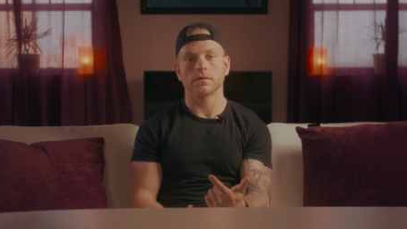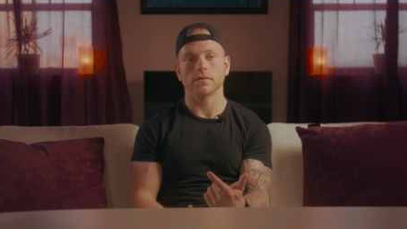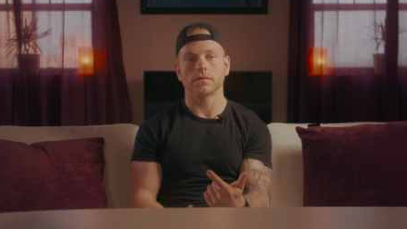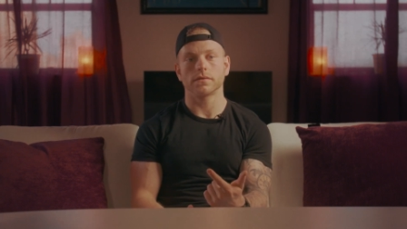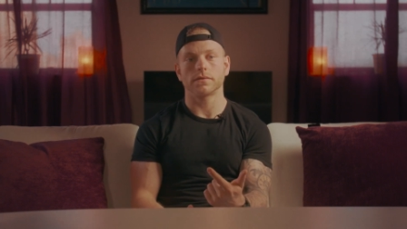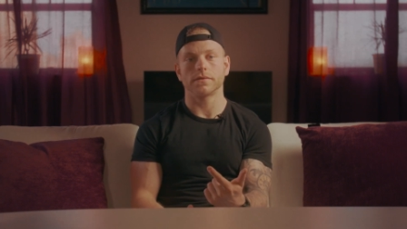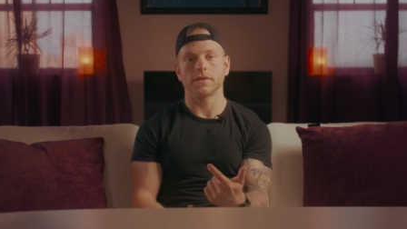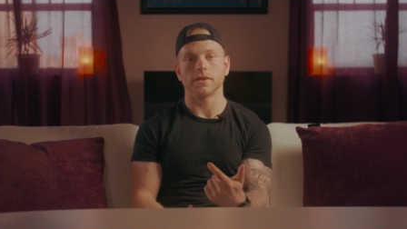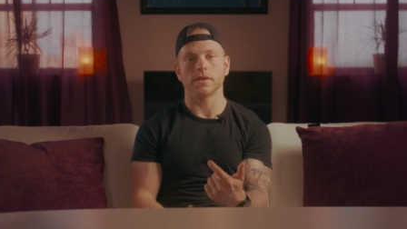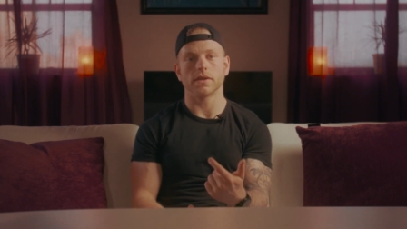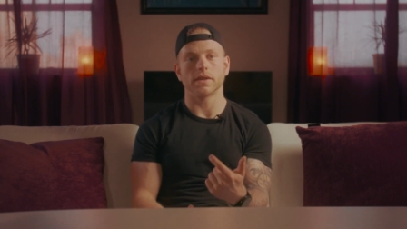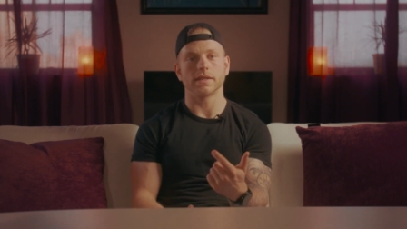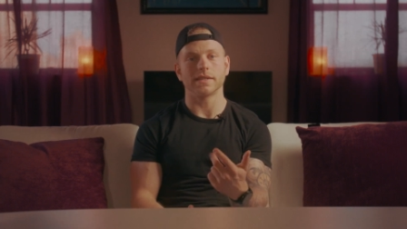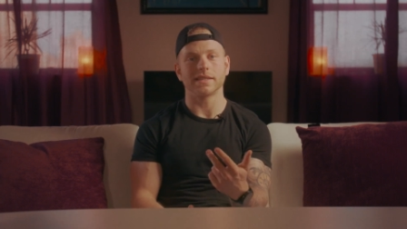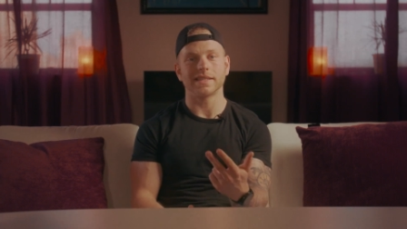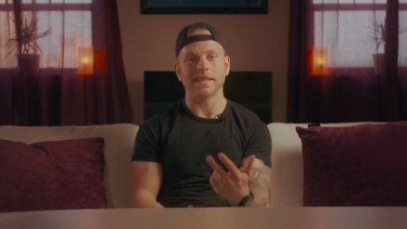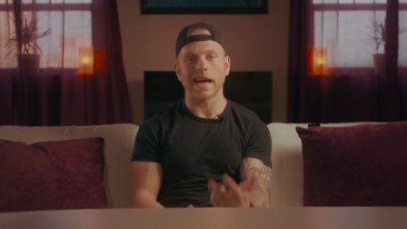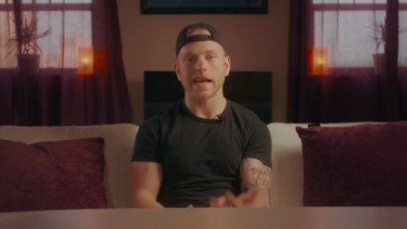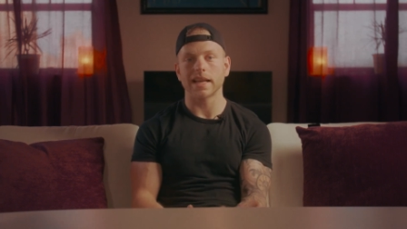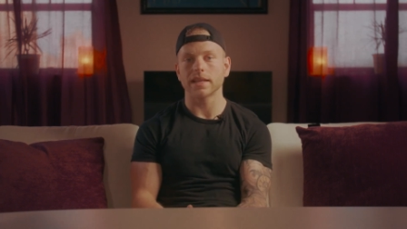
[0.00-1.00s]
feel
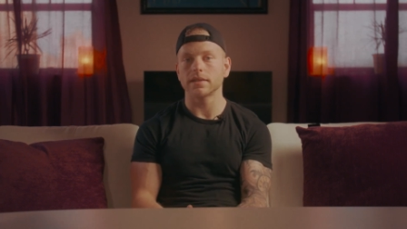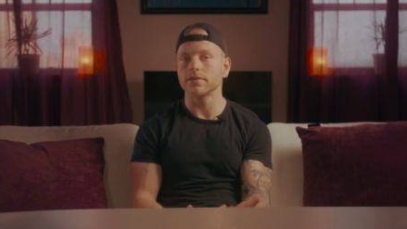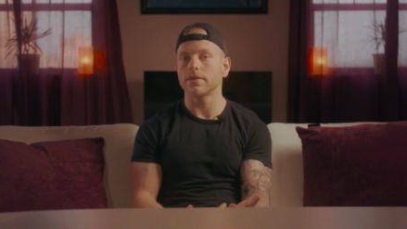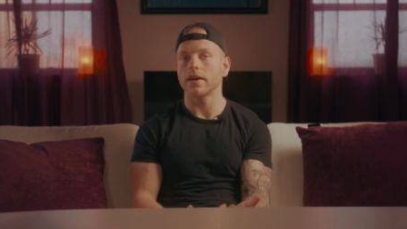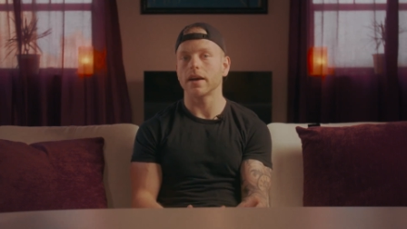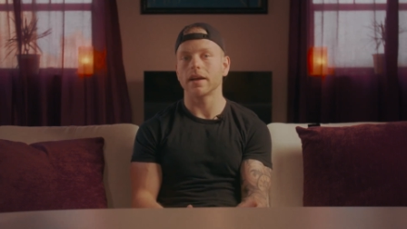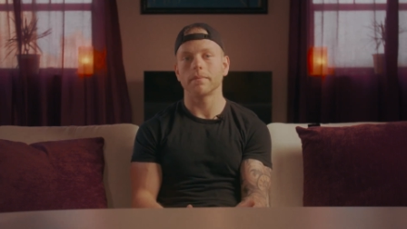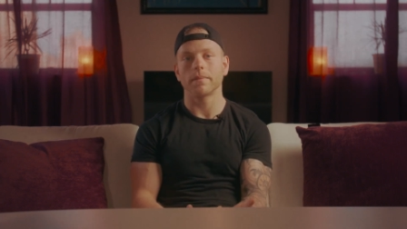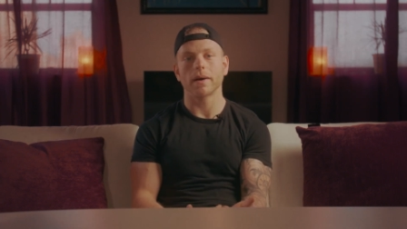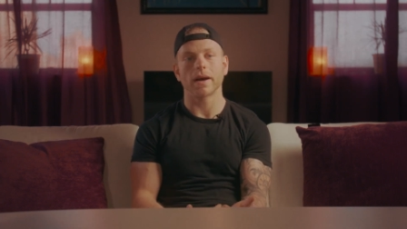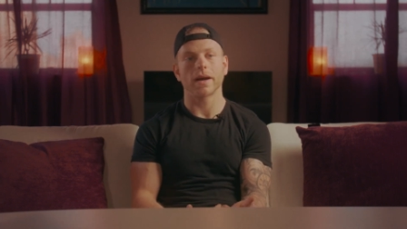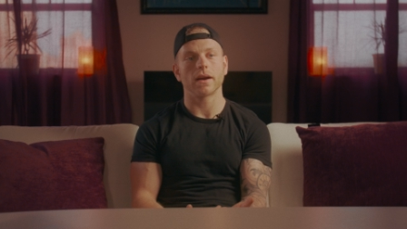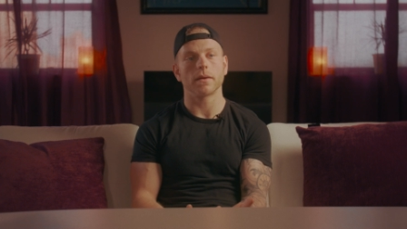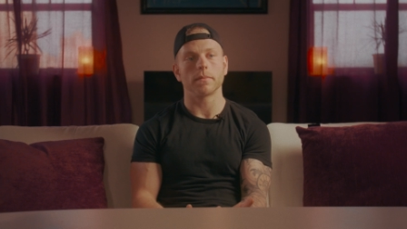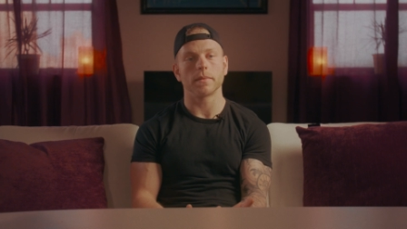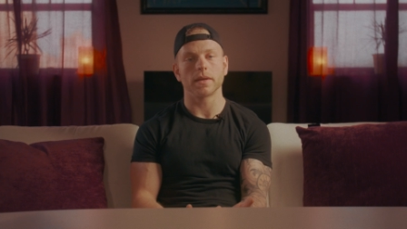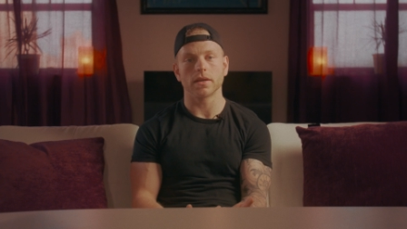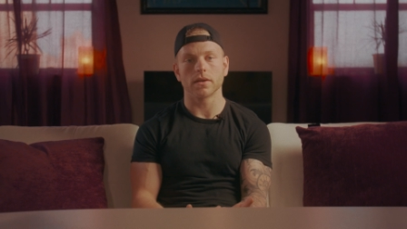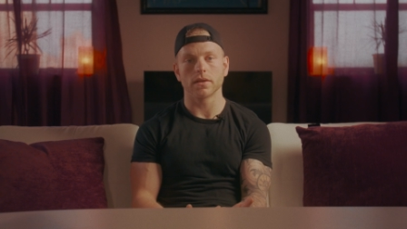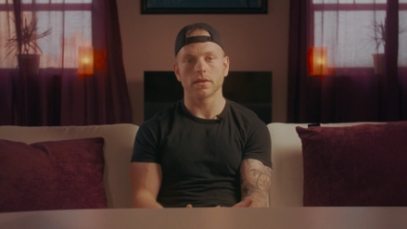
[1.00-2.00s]
unsatisfied by our
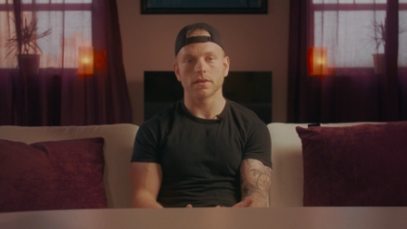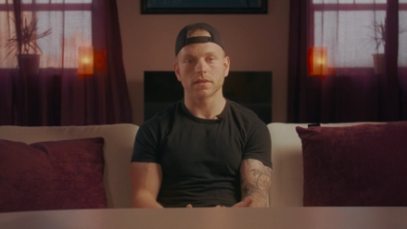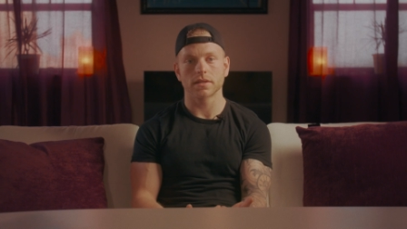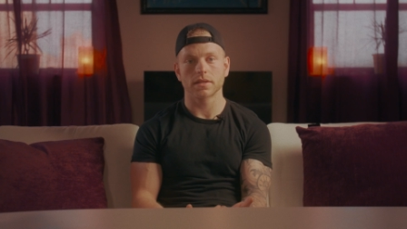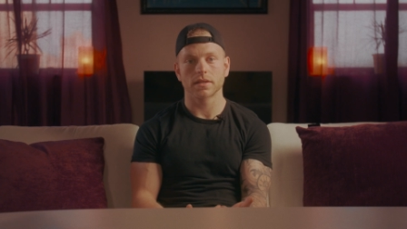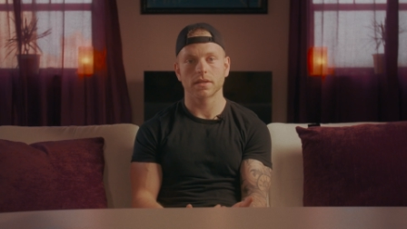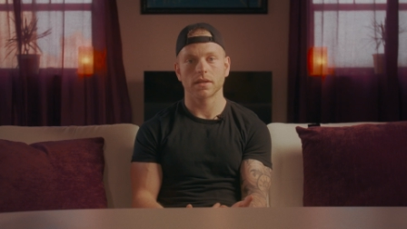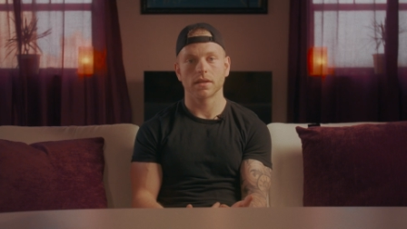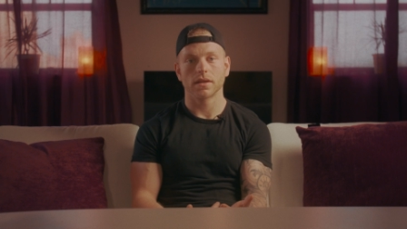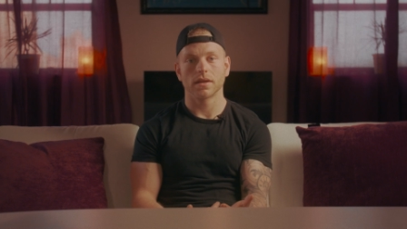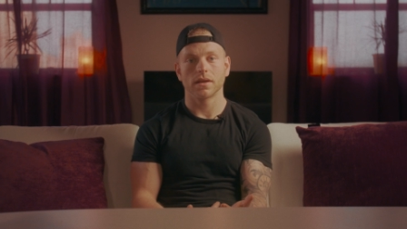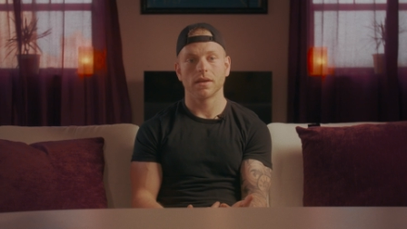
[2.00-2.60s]
meals,